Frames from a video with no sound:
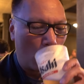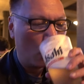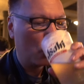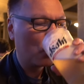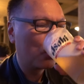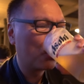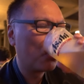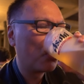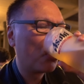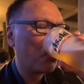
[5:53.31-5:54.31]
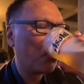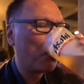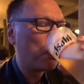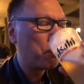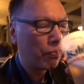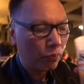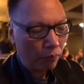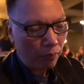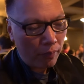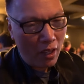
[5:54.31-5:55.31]

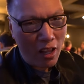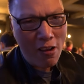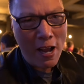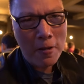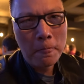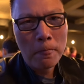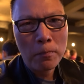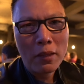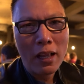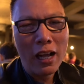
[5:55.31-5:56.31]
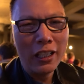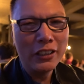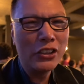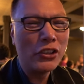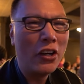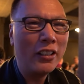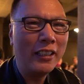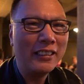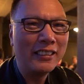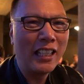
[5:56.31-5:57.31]
Hmm. All right. Uh, this is John
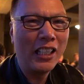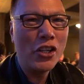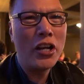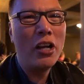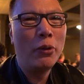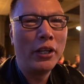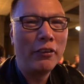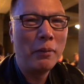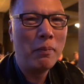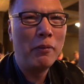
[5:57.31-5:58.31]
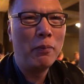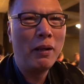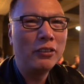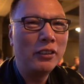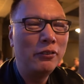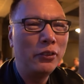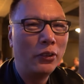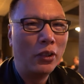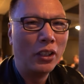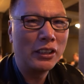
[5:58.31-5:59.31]
and Sally Chow. We're here in Mammoth Mountain
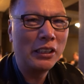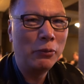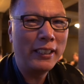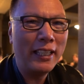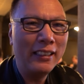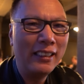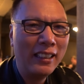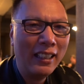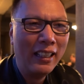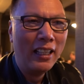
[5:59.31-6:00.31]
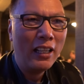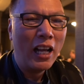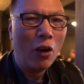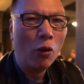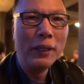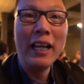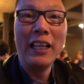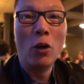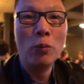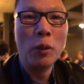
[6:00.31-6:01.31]
for our ski weekend. Uh, we'll be
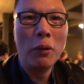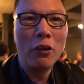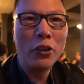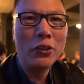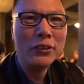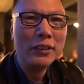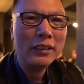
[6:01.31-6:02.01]
headed home tomorrow.